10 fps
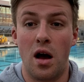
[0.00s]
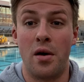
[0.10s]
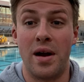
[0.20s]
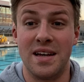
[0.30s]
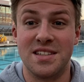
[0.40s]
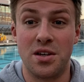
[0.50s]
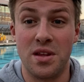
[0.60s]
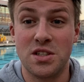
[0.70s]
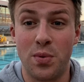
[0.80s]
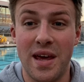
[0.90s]
All right, so
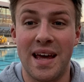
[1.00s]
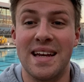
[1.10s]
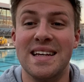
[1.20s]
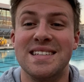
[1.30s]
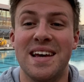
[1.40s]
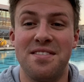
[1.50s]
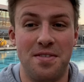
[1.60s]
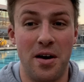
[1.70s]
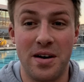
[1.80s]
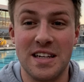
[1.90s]
this weekend is a
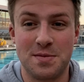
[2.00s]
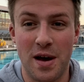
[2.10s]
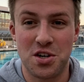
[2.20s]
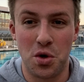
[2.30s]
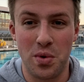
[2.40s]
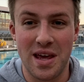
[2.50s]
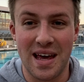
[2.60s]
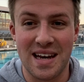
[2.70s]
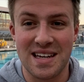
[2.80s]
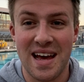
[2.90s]
very special
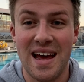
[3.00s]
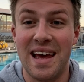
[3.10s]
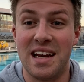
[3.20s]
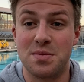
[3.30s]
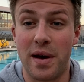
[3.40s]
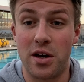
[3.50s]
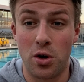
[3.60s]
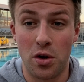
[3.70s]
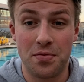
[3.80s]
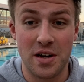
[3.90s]
weekend. It is my
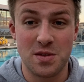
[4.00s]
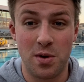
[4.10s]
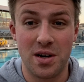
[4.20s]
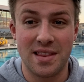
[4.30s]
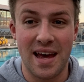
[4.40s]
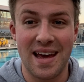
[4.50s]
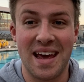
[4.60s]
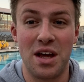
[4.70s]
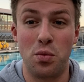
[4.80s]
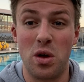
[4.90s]
girlfriend's birthday
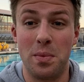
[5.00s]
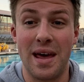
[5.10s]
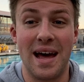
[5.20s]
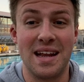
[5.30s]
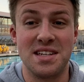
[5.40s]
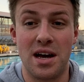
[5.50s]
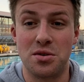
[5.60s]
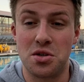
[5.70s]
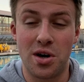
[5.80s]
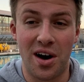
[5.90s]
and we will be headed down
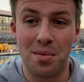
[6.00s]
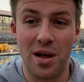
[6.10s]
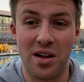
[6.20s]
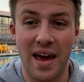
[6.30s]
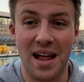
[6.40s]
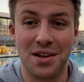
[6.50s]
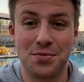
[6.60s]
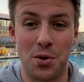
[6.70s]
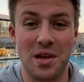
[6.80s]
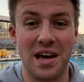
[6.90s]
to Carmel,
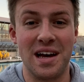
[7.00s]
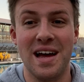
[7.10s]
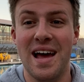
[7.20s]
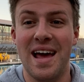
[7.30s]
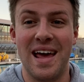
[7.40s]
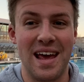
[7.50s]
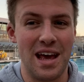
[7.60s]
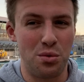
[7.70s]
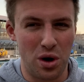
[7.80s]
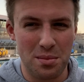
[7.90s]
California,
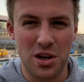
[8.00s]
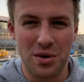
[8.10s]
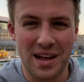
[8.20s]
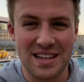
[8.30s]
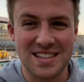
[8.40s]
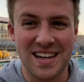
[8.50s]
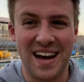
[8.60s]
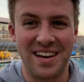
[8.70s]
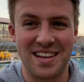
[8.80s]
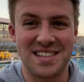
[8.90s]
and we're gonna be doing it in
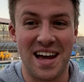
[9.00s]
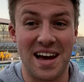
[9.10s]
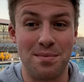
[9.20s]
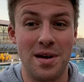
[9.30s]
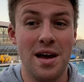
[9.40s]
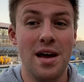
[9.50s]
style this time.